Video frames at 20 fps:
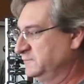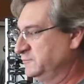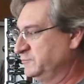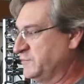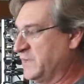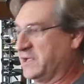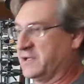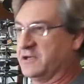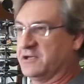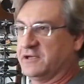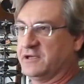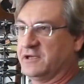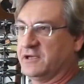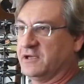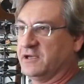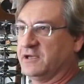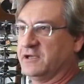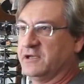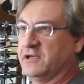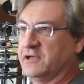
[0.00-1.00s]
make
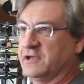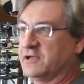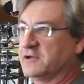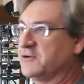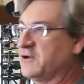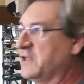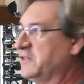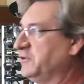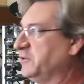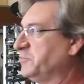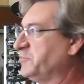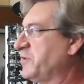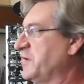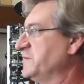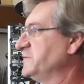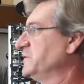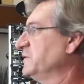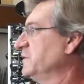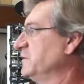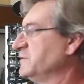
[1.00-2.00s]
a great little
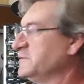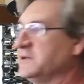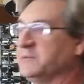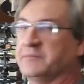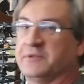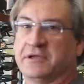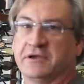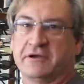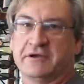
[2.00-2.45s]
present or something,